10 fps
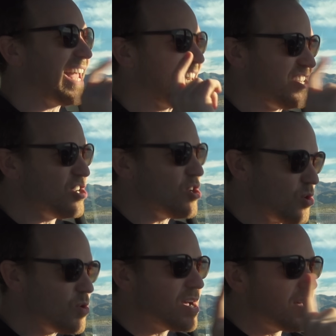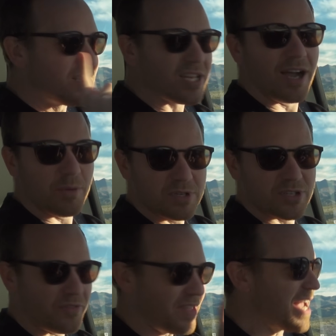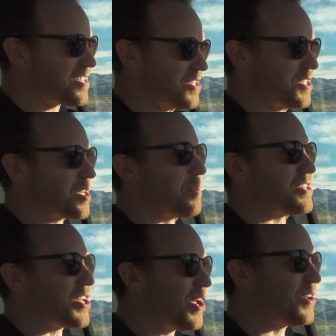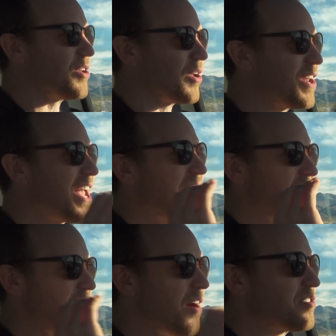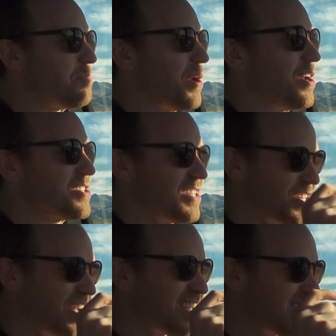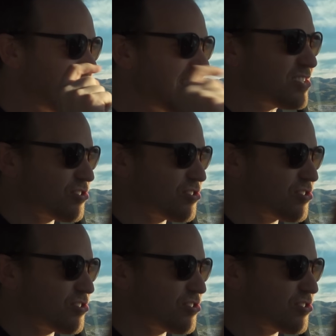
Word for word: it knew time was of the essence, so it turned on the afterburners and turned this